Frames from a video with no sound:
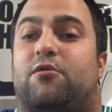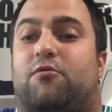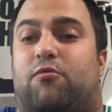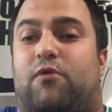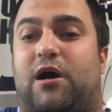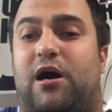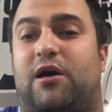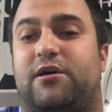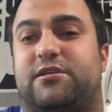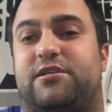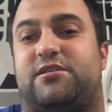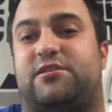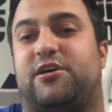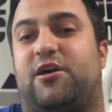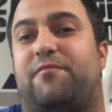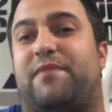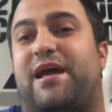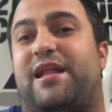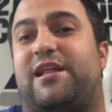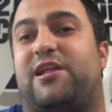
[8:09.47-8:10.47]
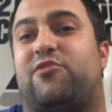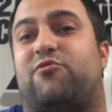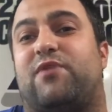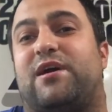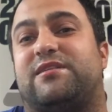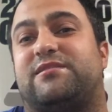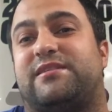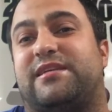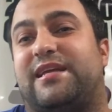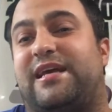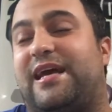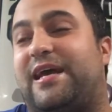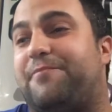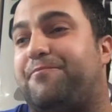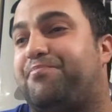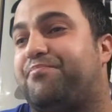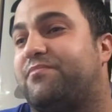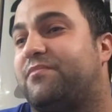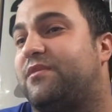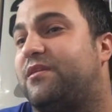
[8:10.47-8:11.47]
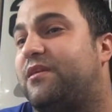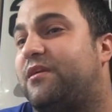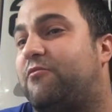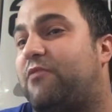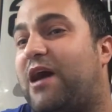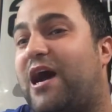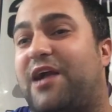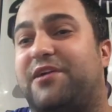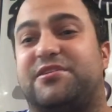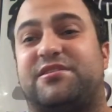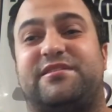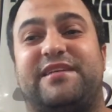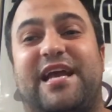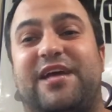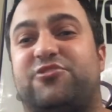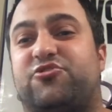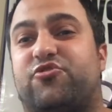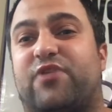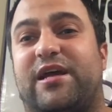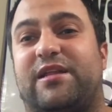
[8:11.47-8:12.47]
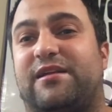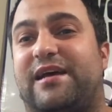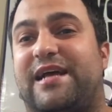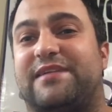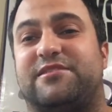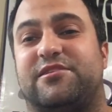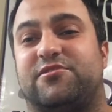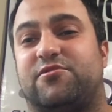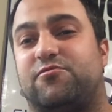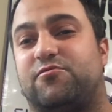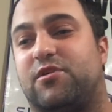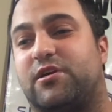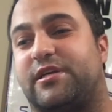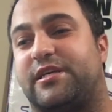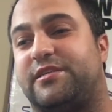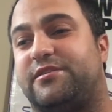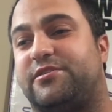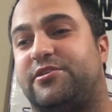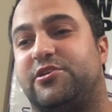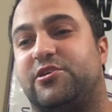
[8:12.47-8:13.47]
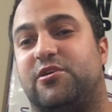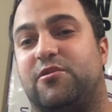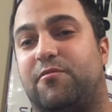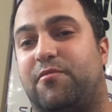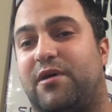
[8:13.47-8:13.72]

well, you still made it interesting, and I understand Trey Lance is a rookie, too,